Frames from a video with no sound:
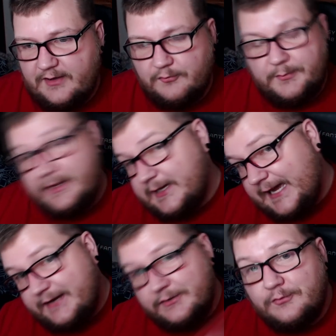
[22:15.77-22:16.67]
It would be
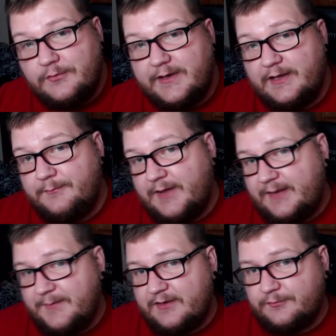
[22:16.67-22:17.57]
kind of cool to hit it by
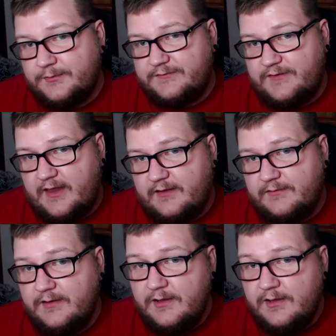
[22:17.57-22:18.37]
May 22nd,